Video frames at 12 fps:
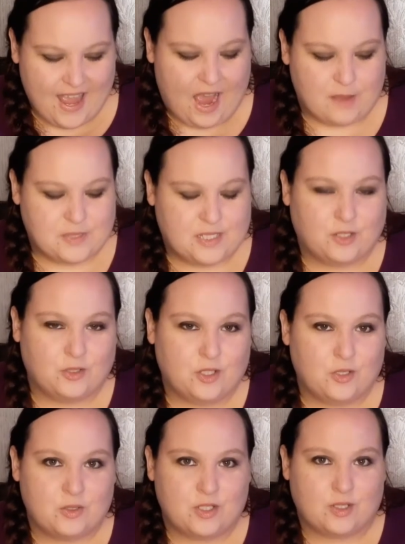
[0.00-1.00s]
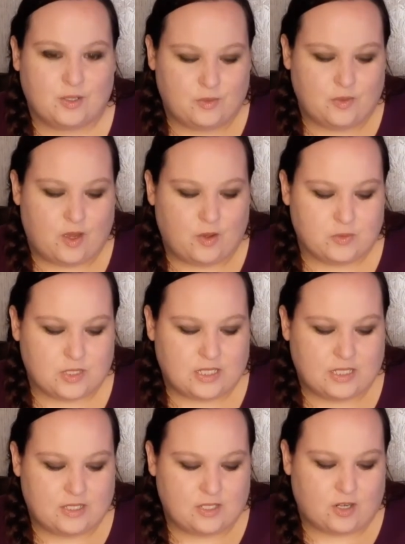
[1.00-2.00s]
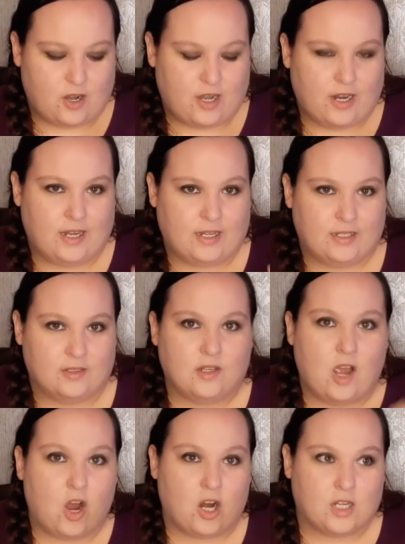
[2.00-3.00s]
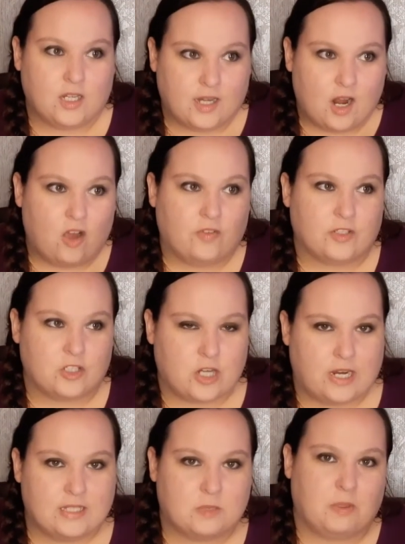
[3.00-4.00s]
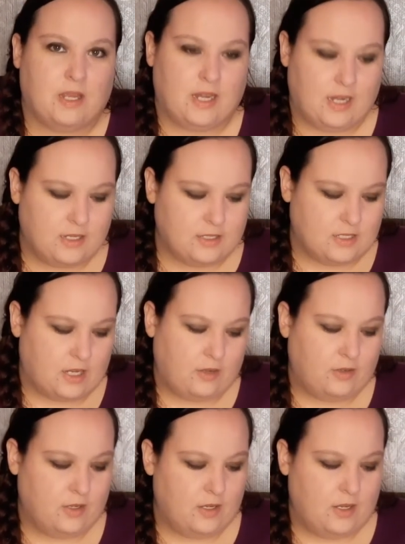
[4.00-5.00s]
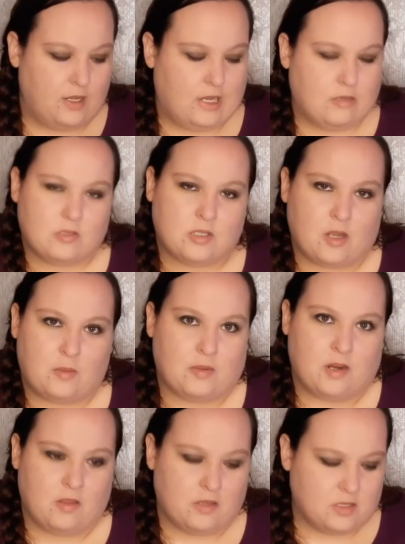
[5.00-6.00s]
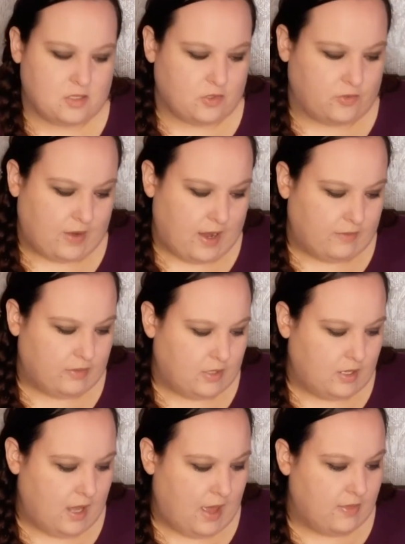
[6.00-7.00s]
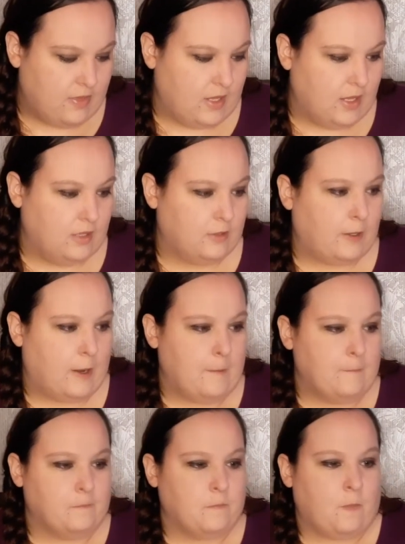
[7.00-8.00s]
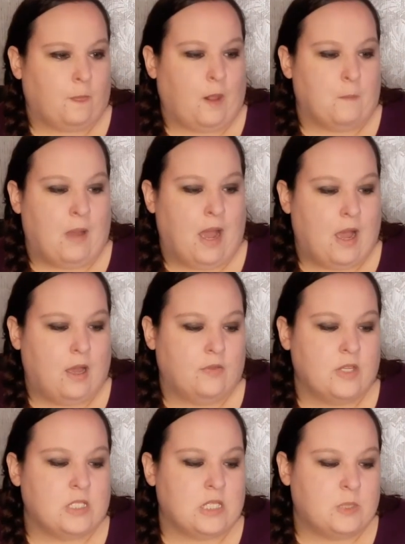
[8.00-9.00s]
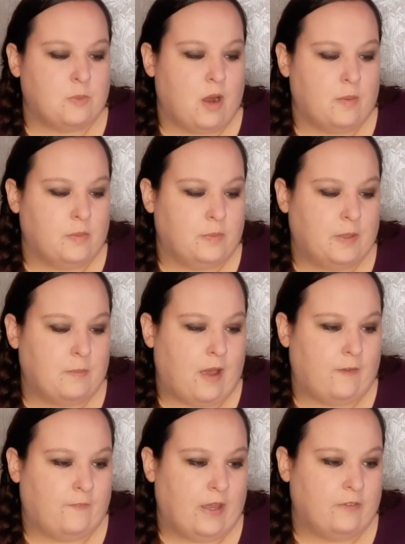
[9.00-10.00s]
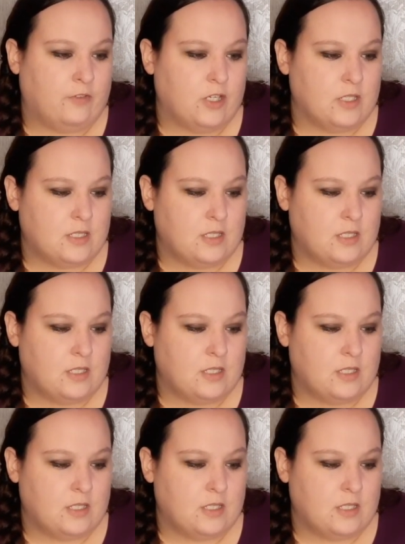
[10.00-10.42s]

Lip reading: I'm still new to the whole seed starting and hardening off and transplanting, so I'm just hoping all these survive. And then this is probably my favorite